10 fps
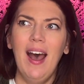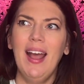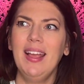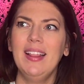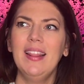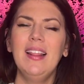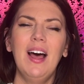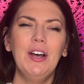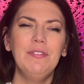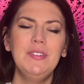I
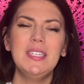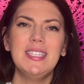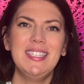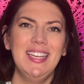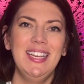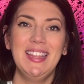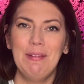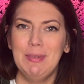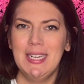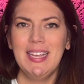loved seeing
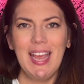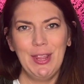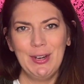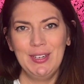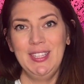them together.